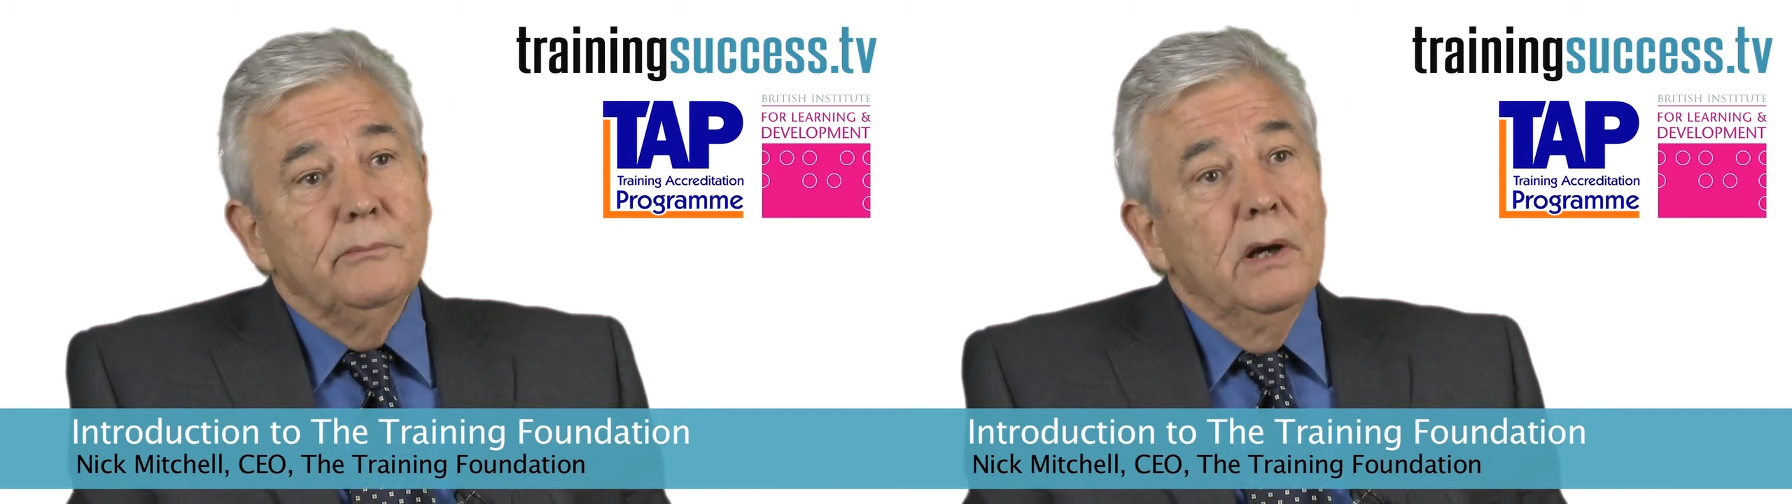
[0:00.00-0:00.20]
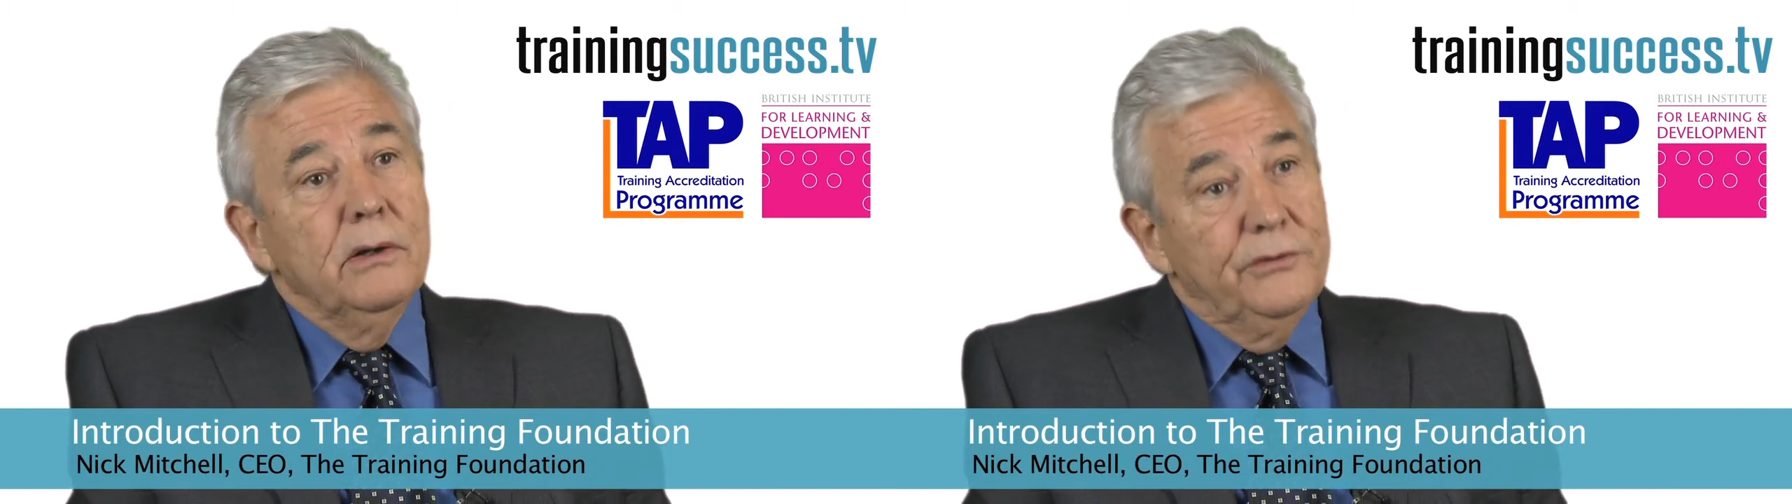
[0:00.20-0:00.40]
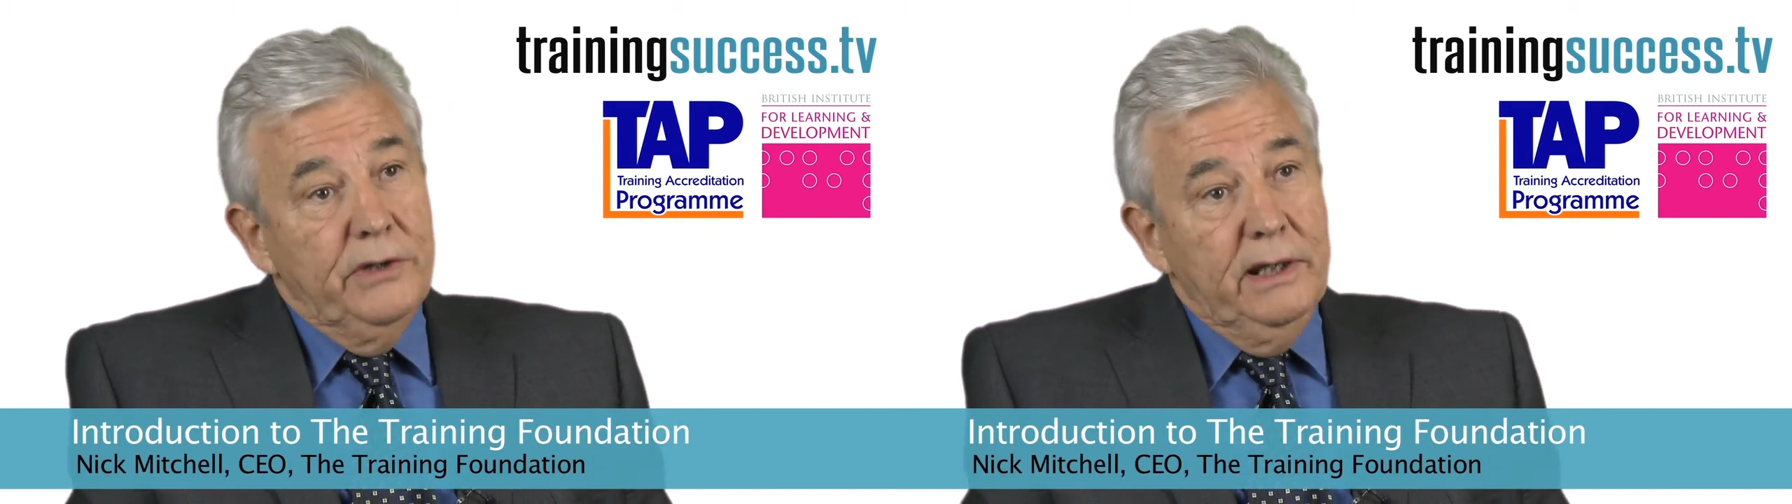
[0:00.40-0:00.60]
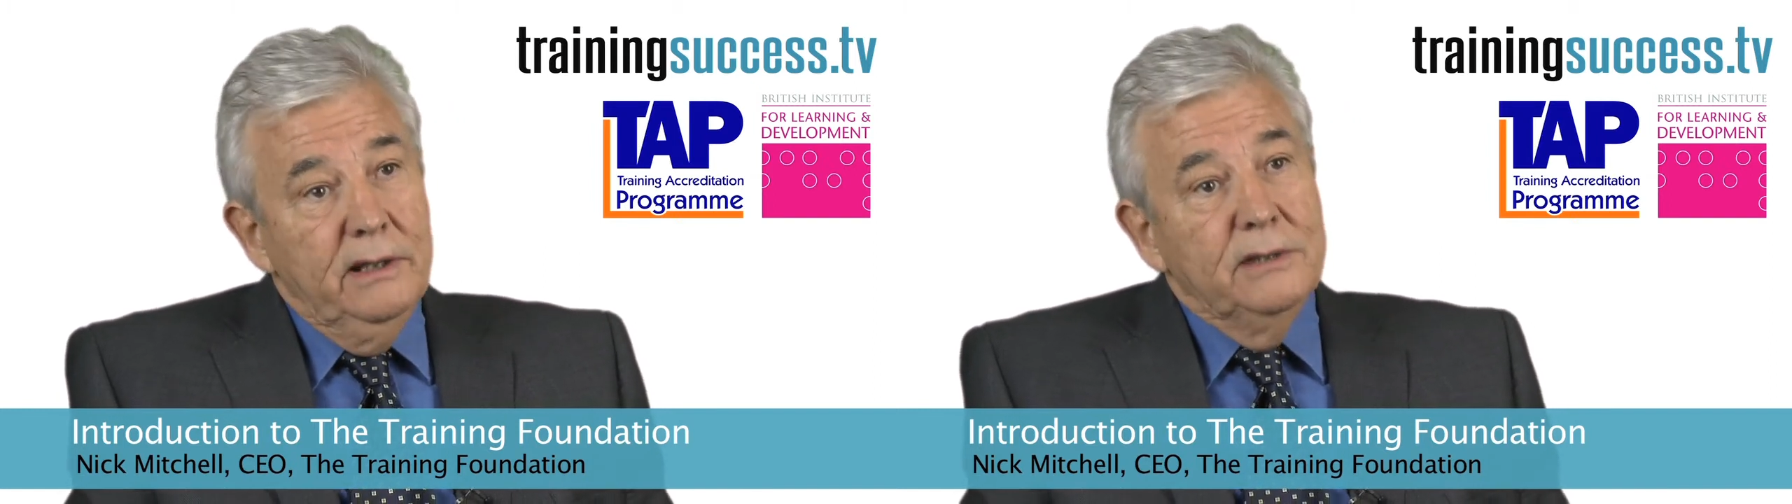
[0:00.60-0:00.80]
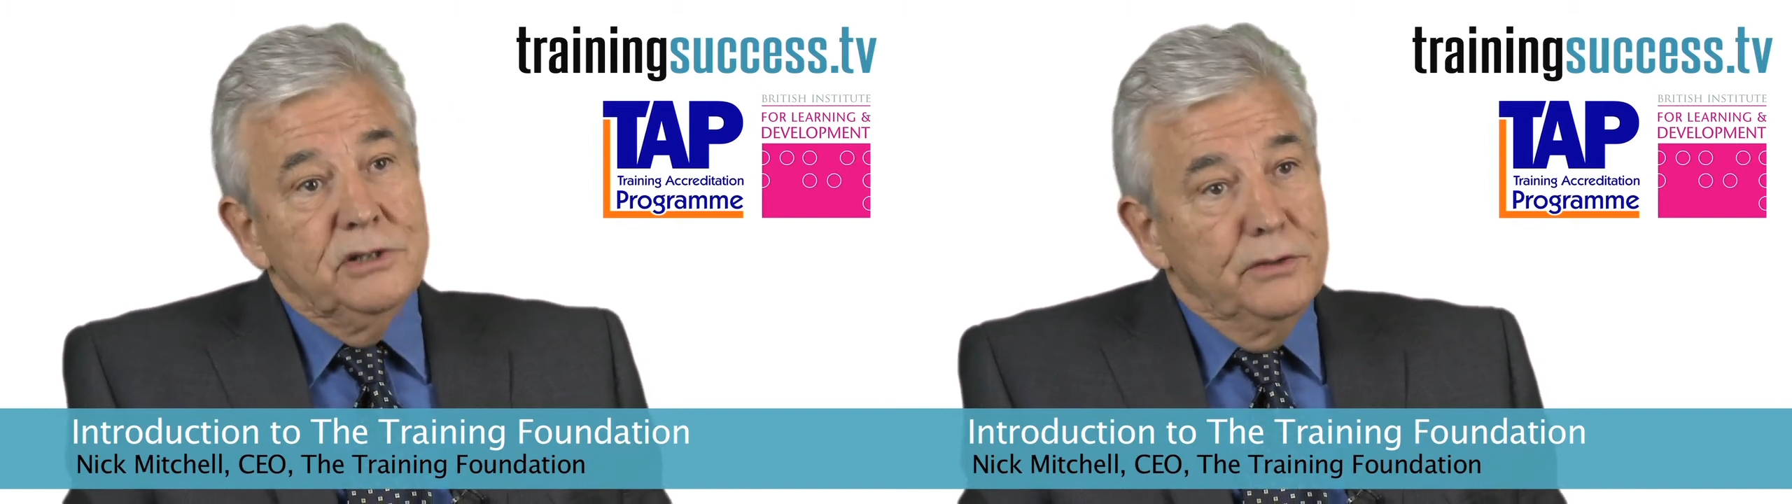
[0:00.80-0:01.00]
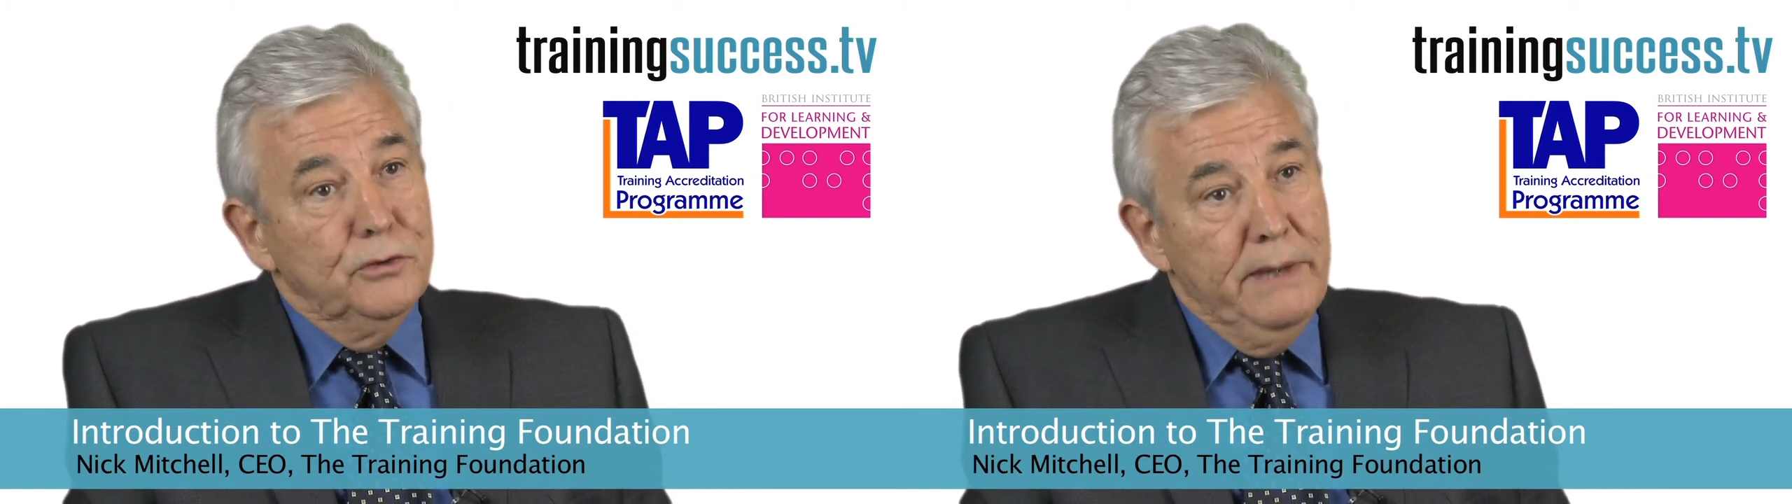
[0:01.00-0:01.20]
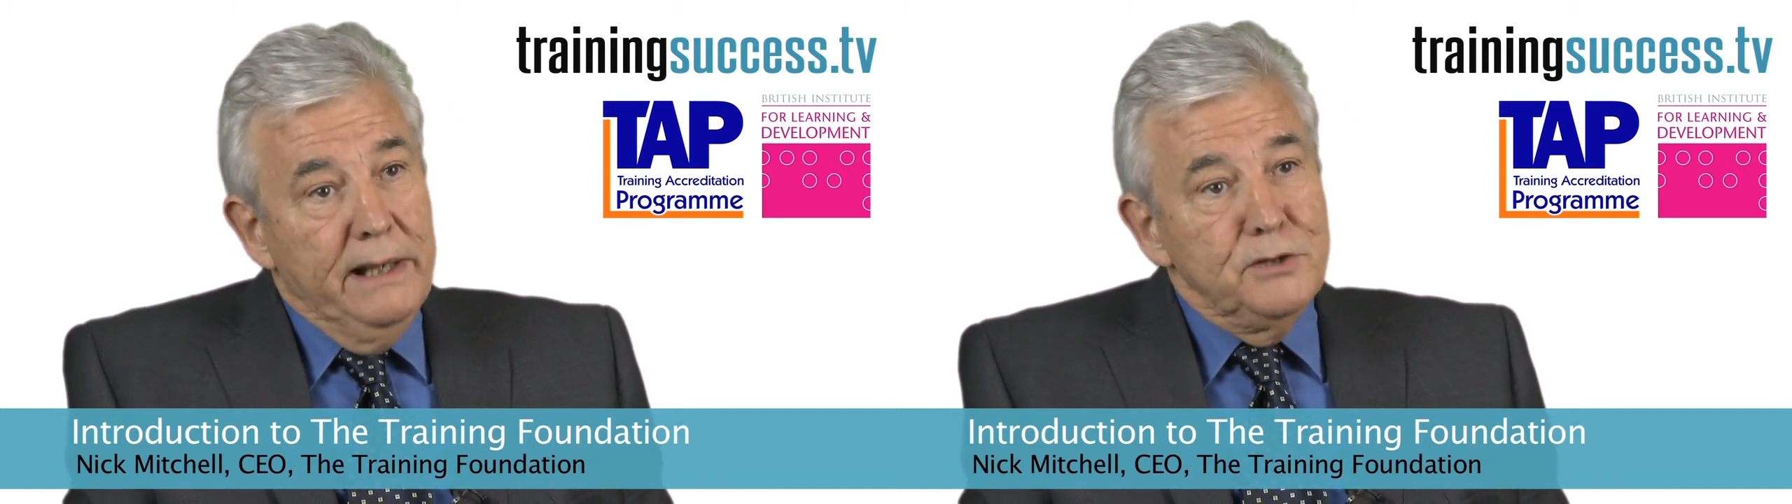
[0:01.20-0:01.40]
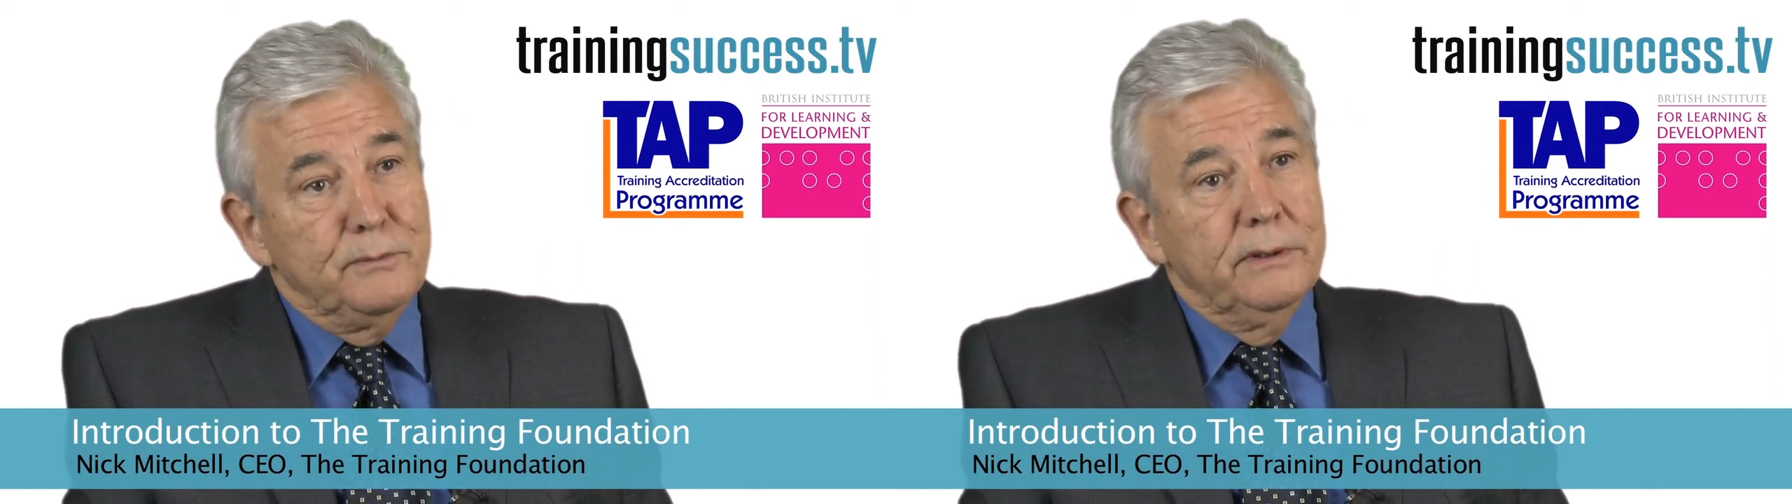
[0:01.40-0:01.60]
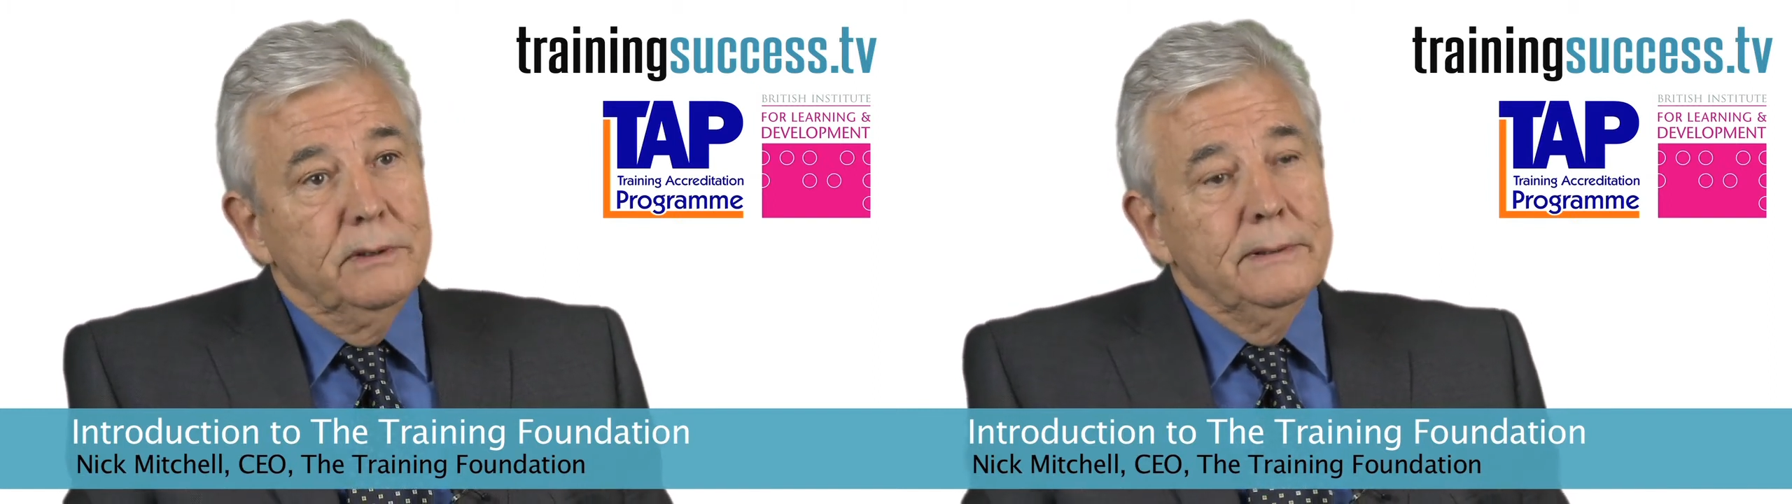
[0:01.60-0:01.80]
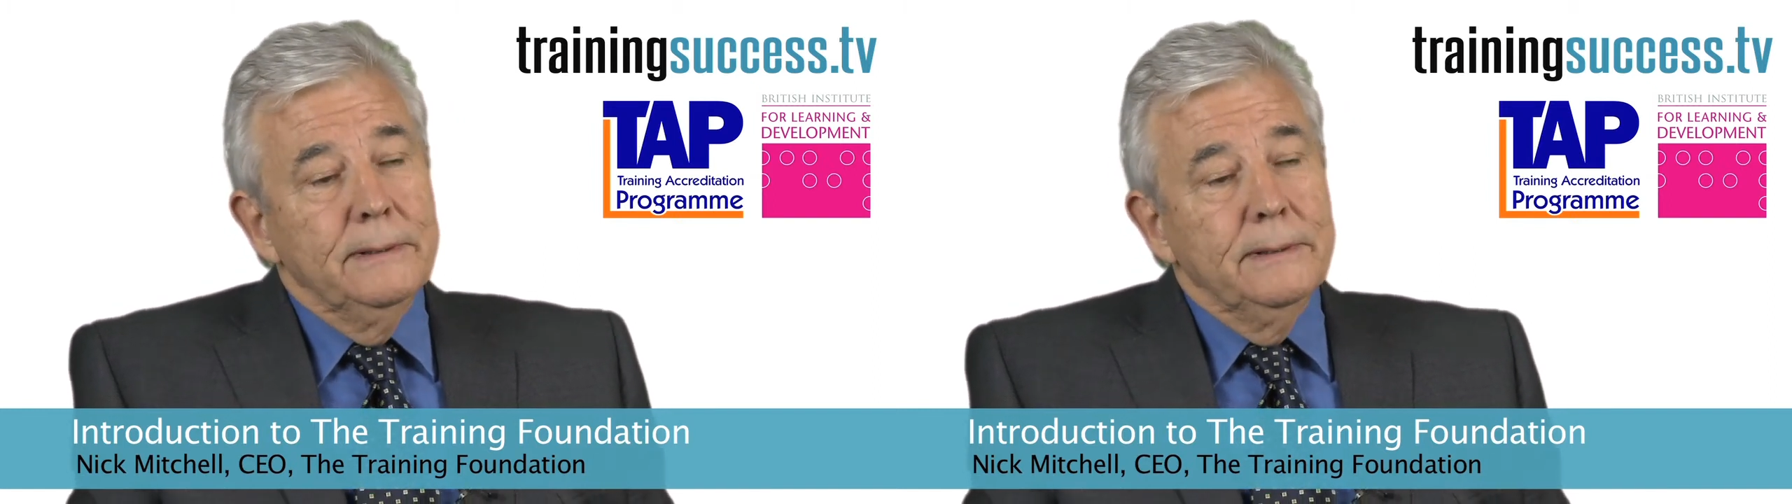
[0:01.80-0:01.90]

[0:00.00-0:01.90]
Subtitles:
marketing, general management.